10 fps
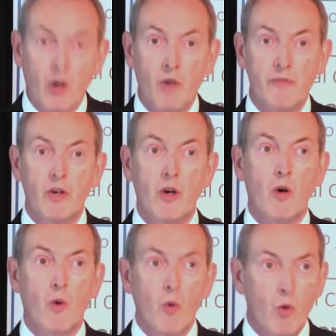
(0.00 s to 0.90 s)
of
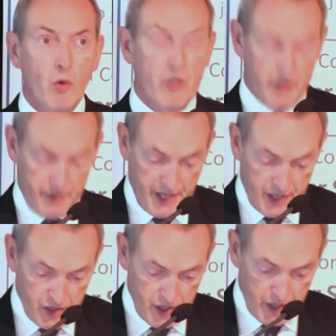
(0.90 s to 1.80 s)
all
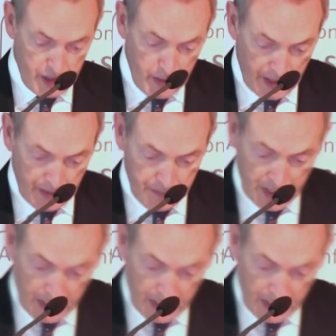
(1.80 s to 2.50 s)
things nuclear,